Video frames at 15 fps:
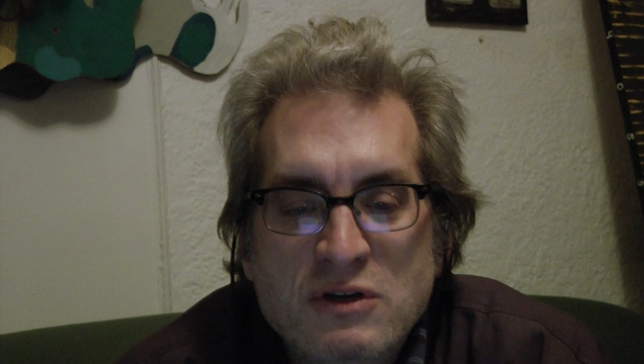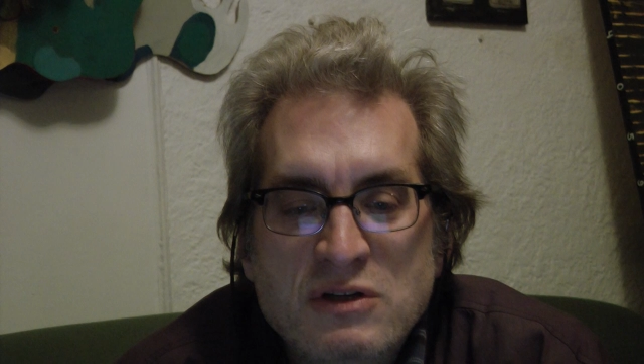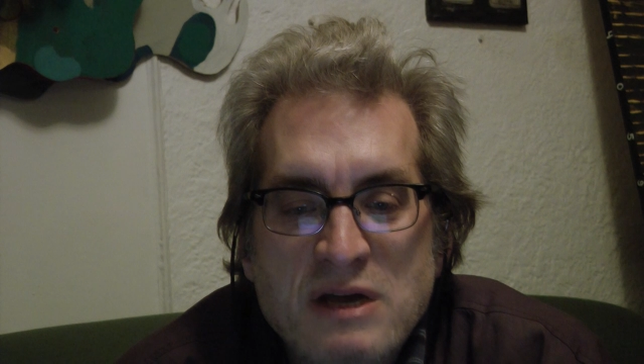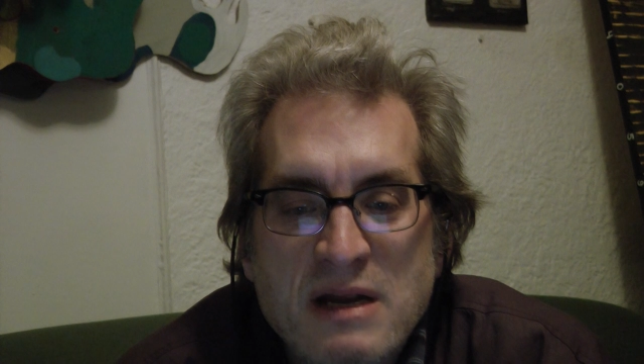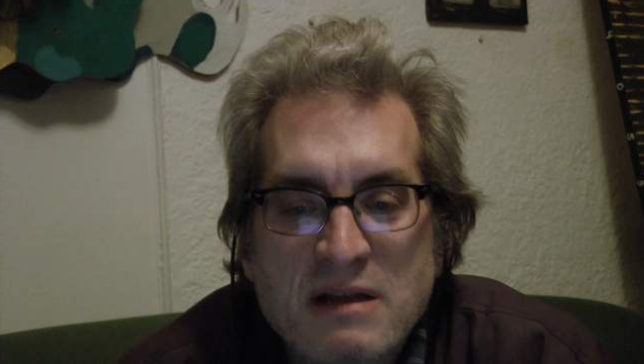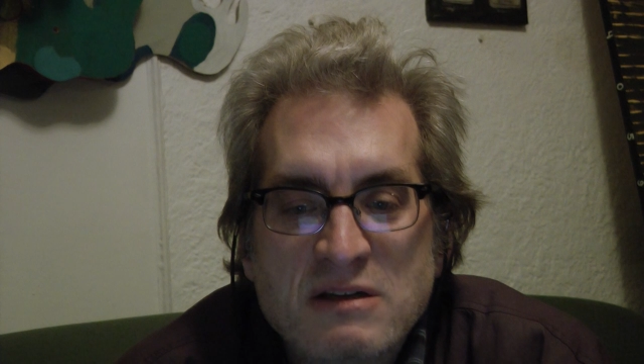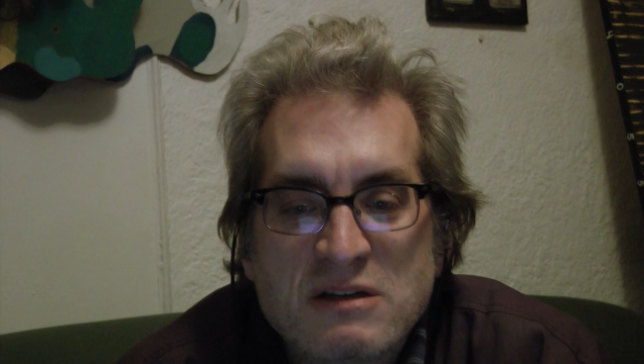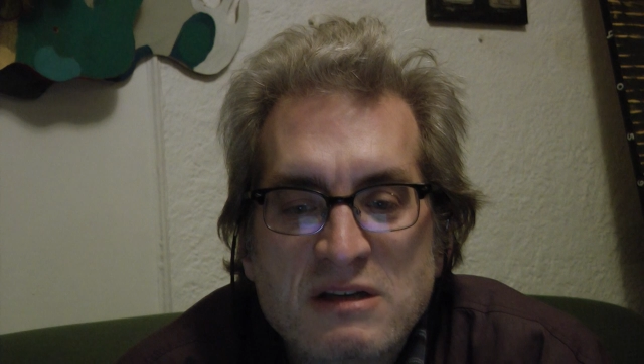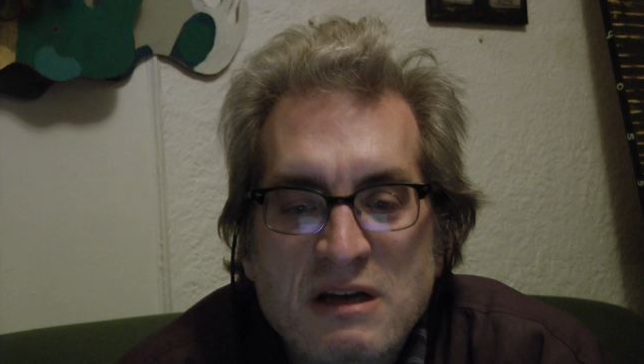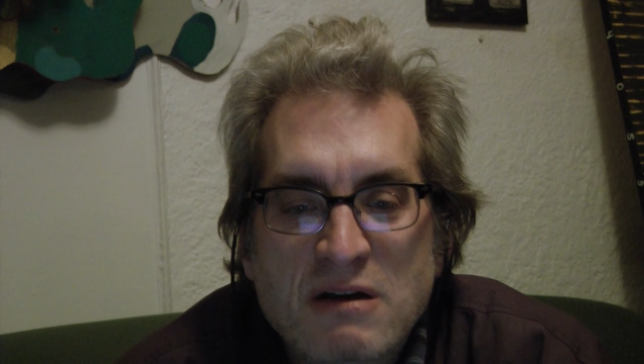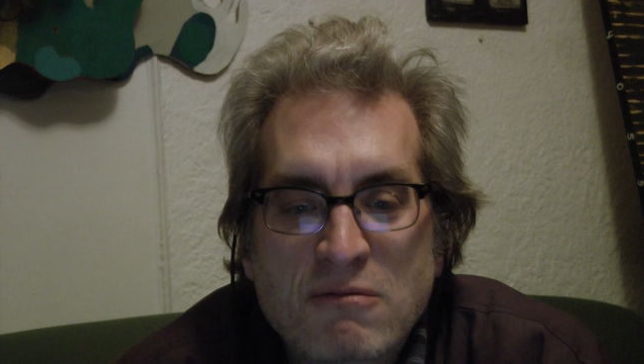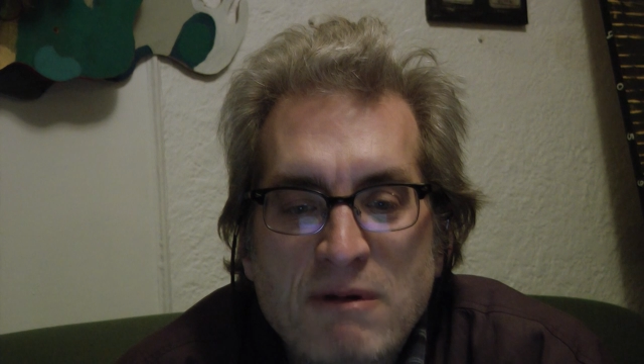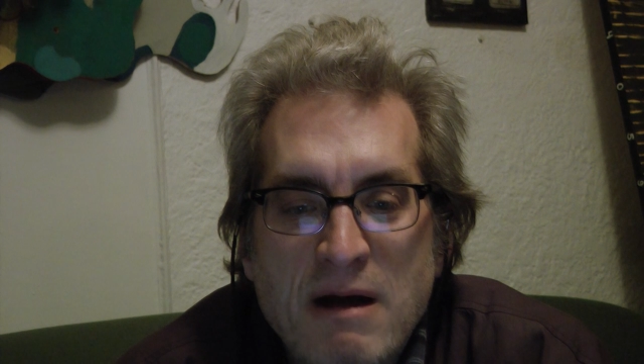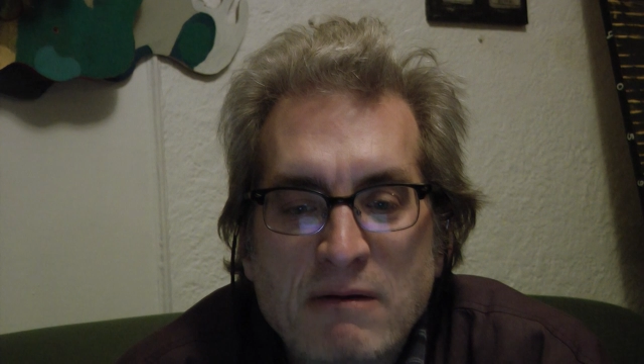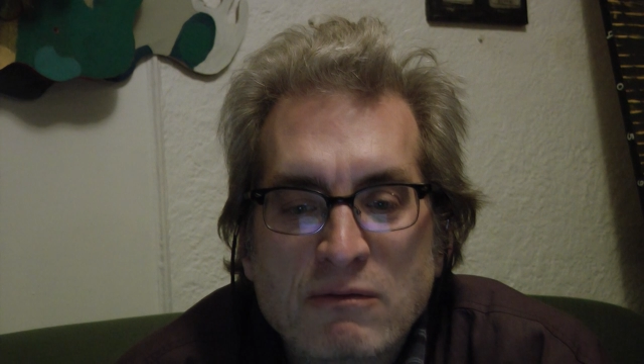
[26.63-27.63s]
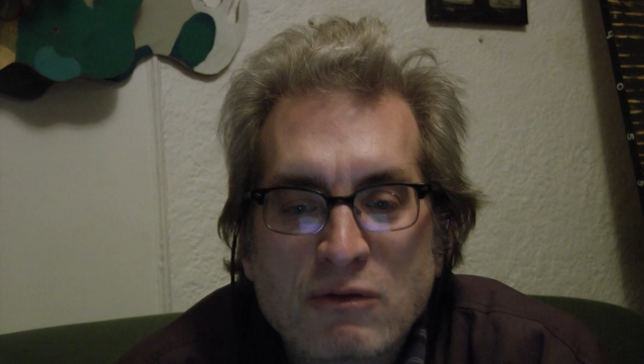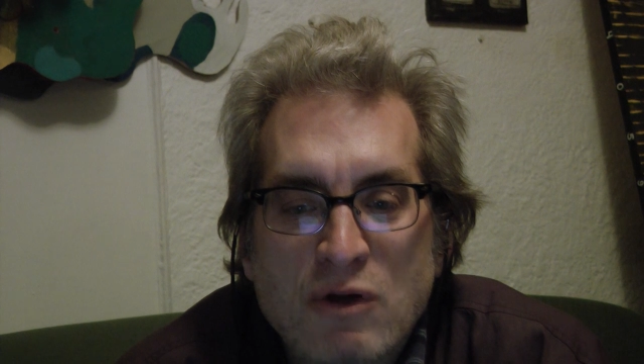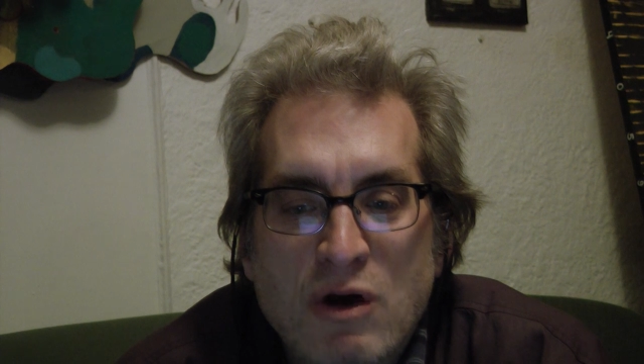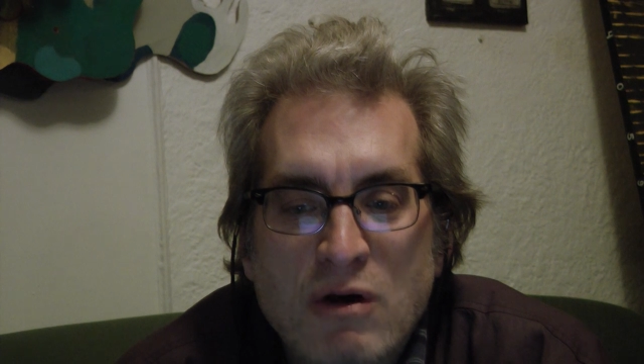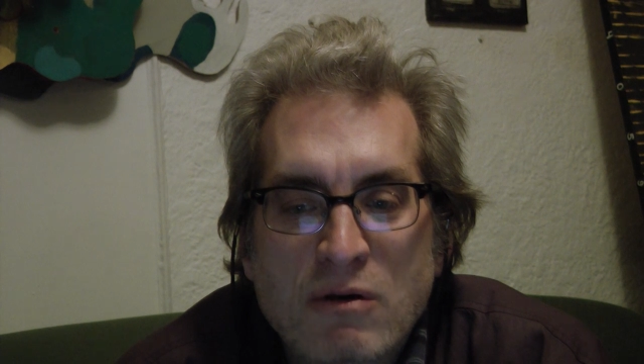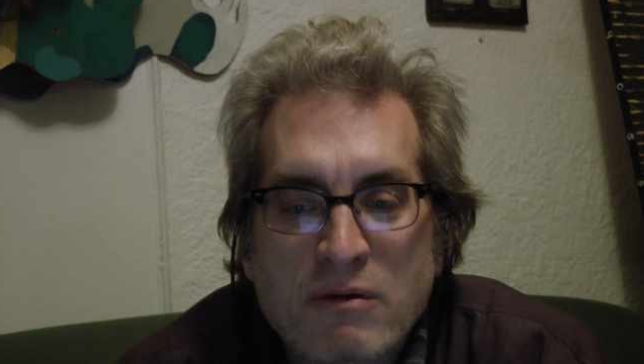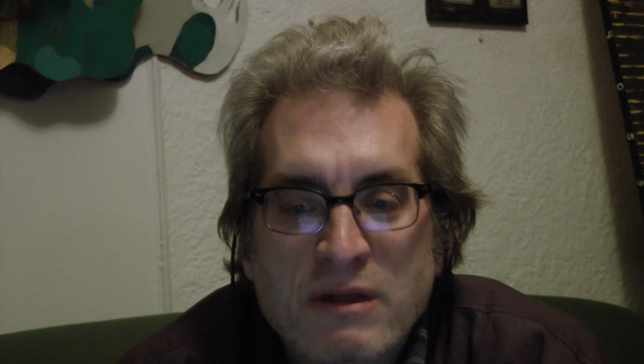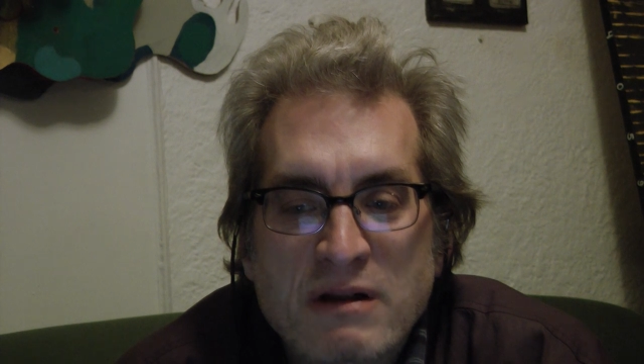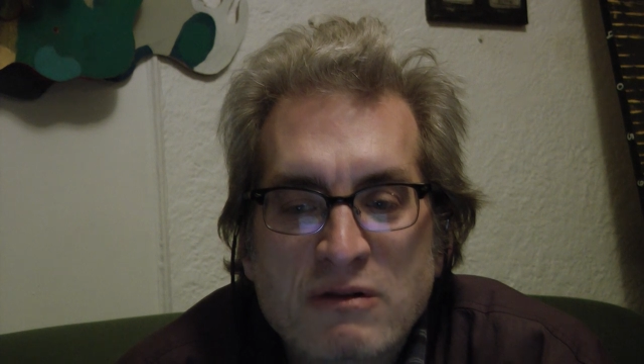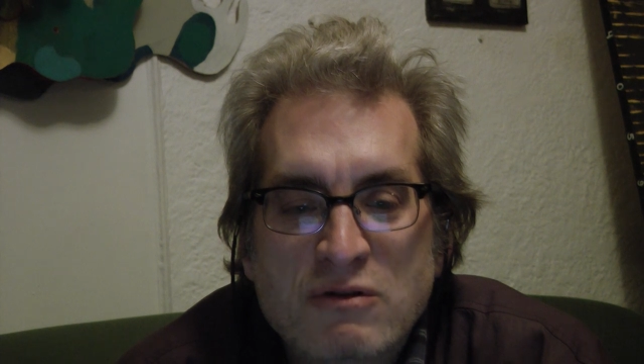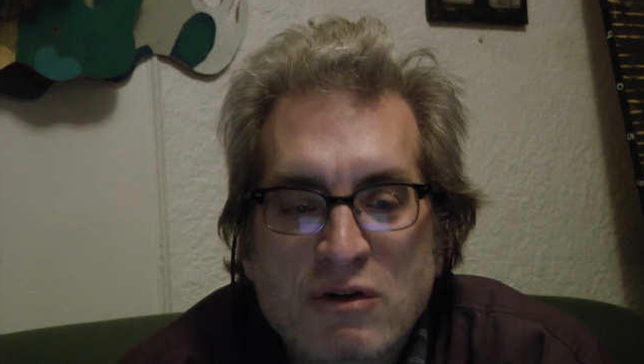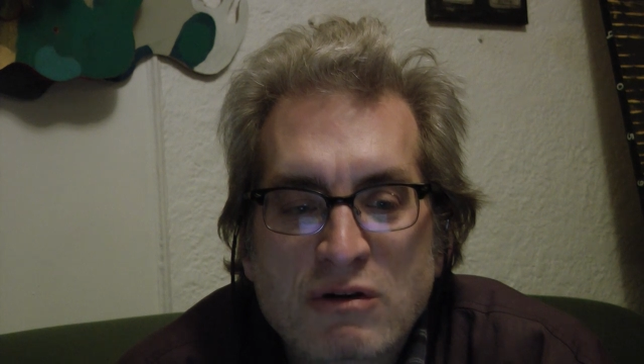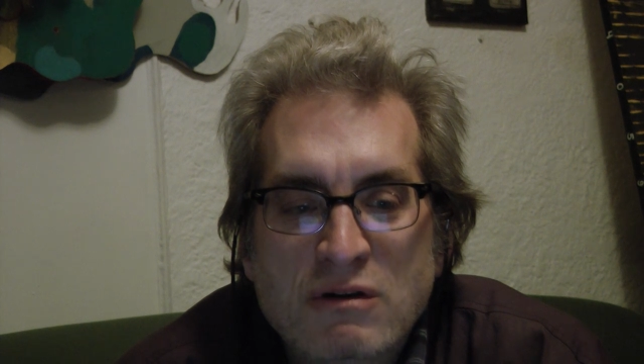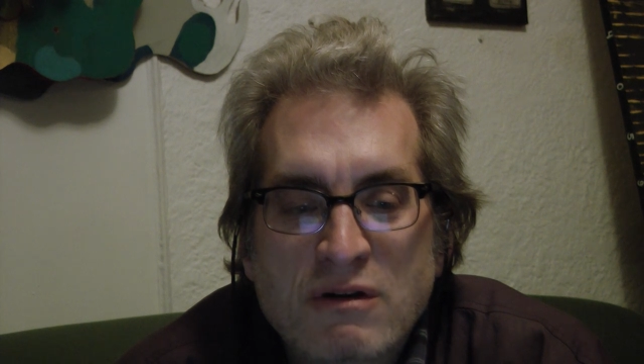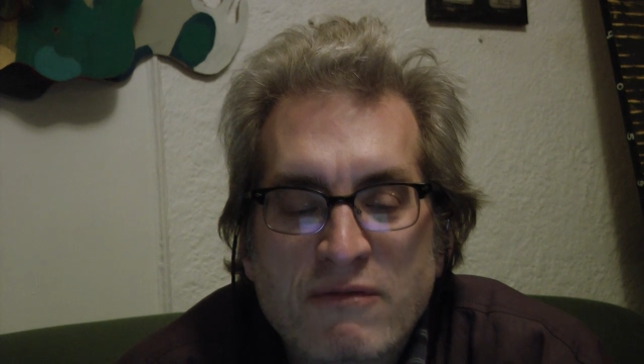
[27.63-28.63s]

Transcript: because I didn't stick around longer than it took